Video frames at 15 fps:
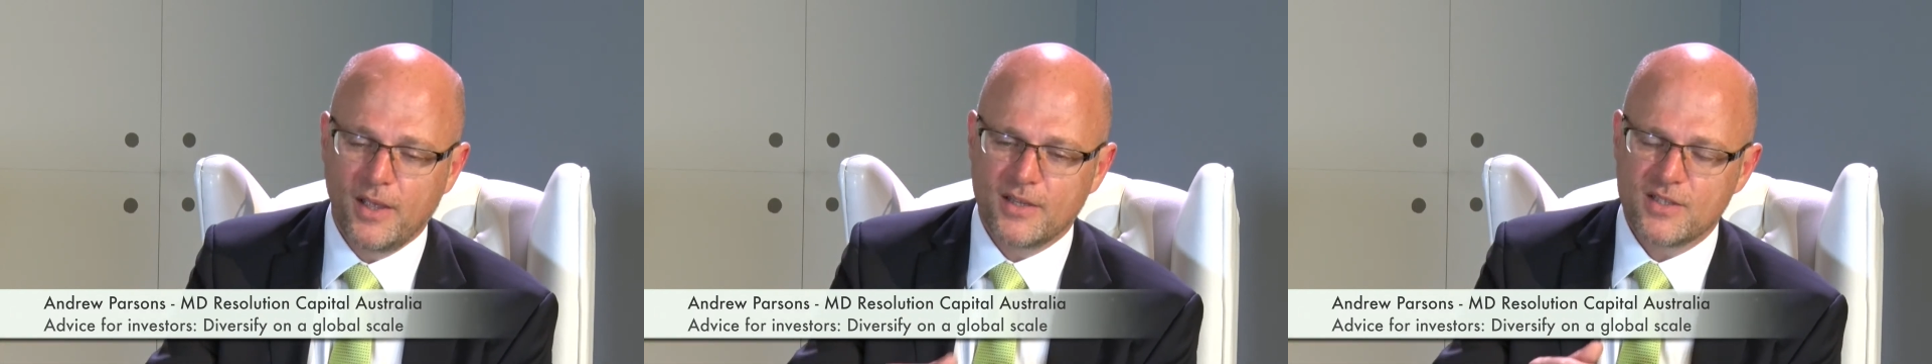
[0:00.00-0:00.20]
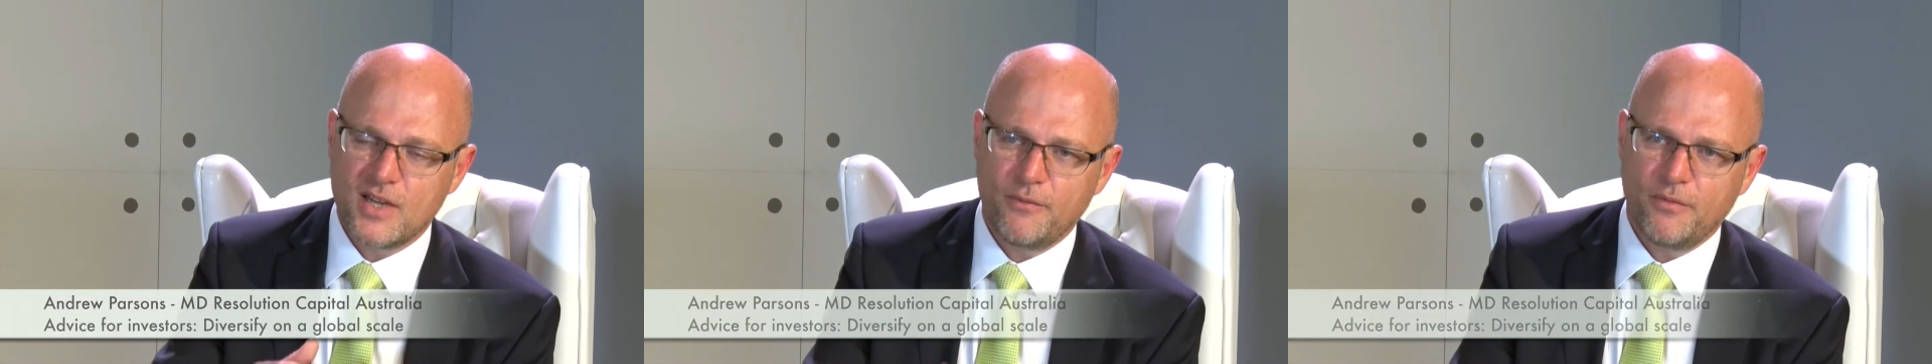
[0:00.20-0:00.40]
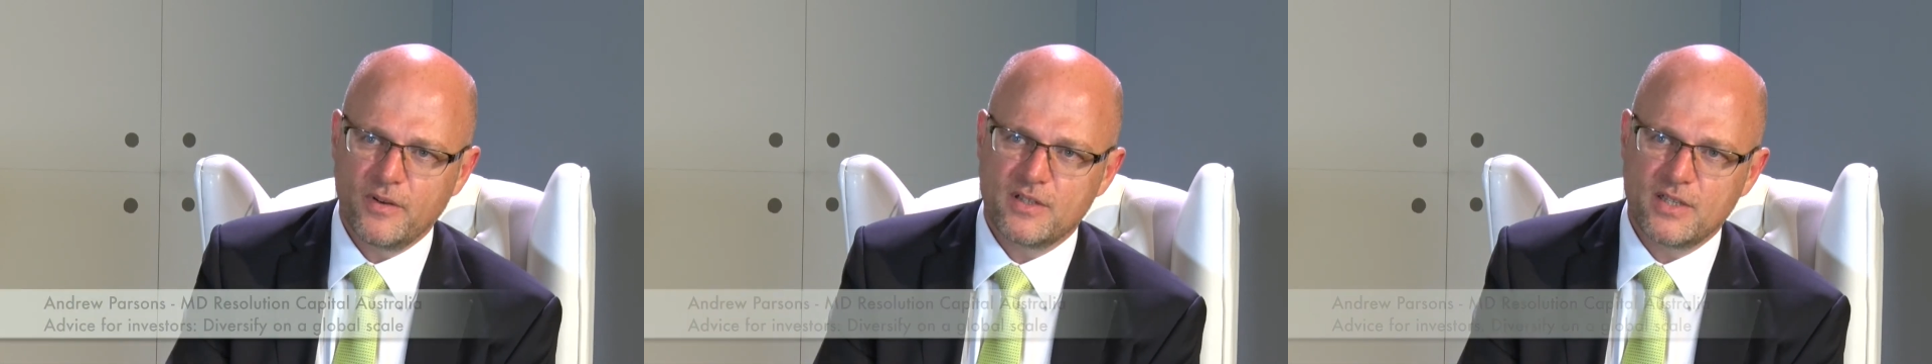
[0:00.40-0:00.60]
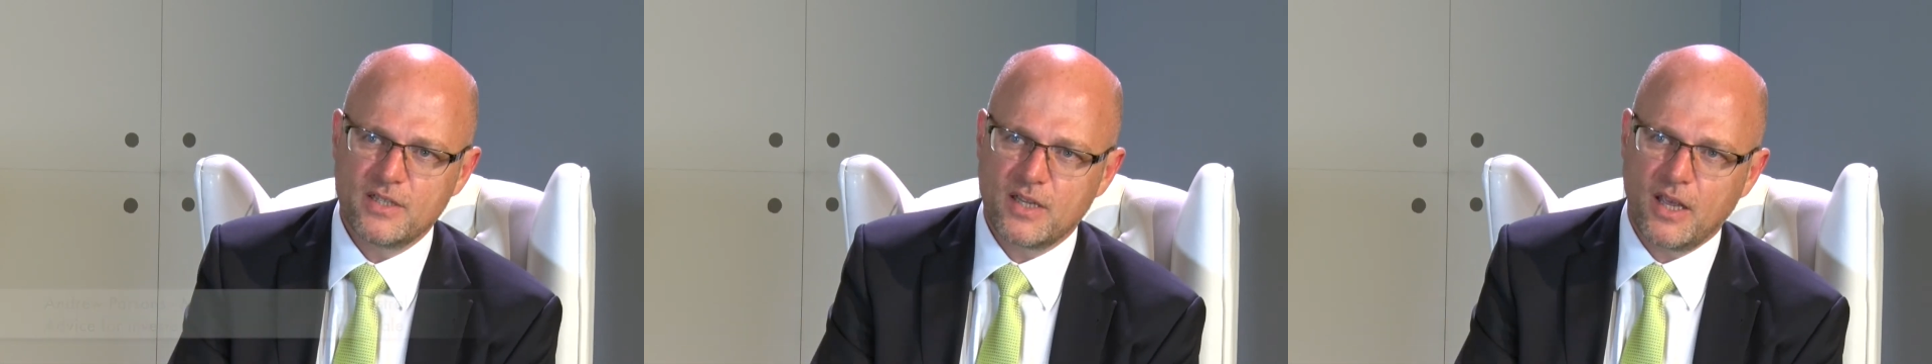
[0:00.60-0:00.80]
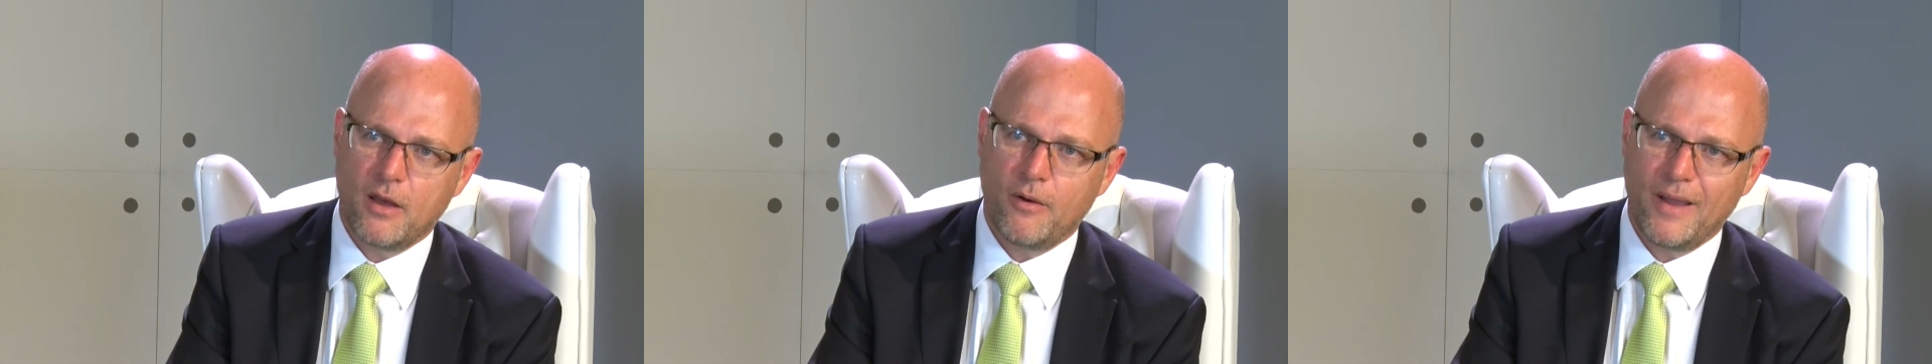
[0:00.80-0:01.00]
San
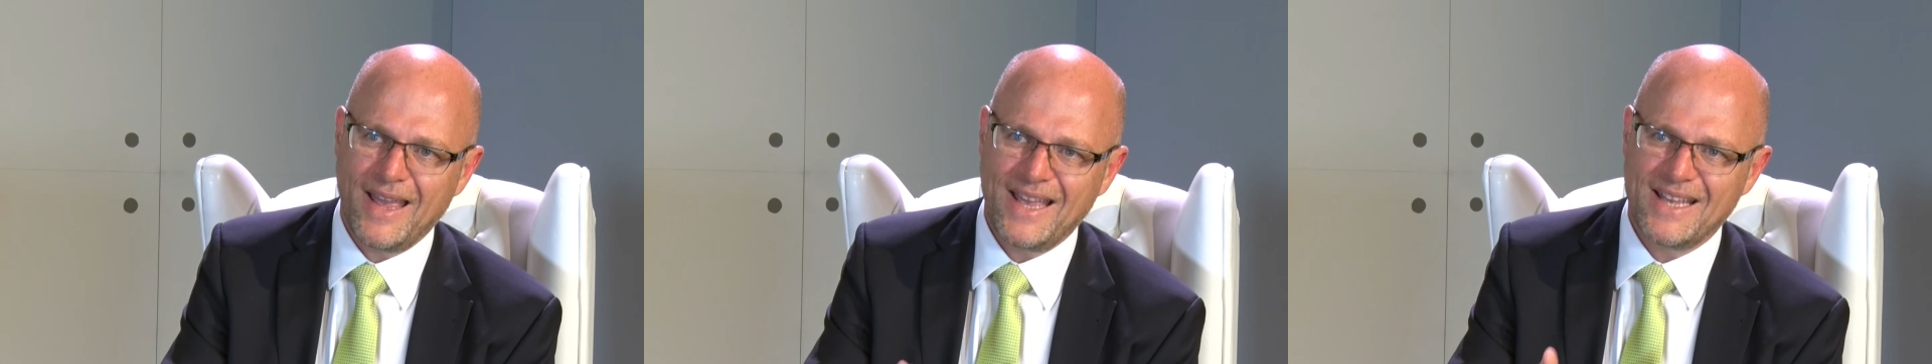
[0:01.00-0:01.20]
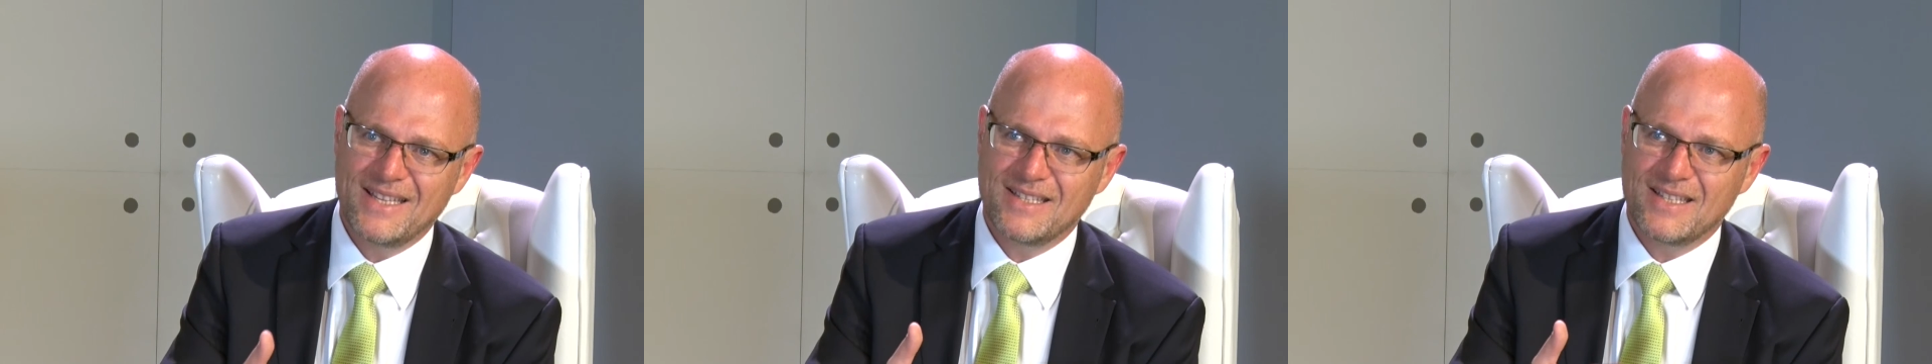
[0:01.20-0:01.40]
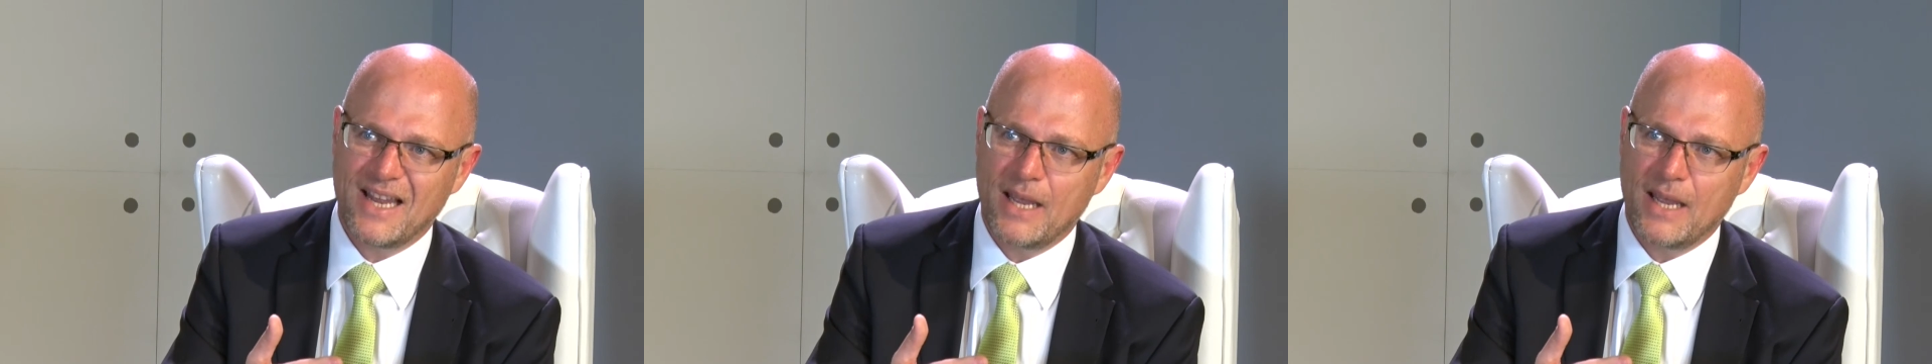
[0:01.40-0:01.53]
Francisco has